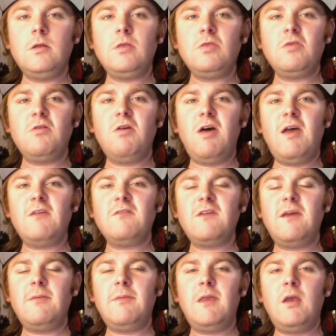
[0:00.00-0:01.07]
The last
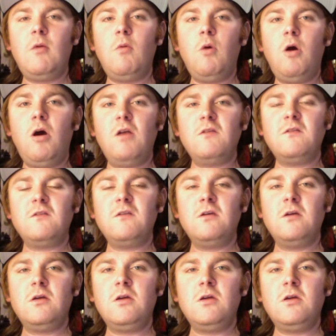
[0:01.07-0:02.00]
game that I watched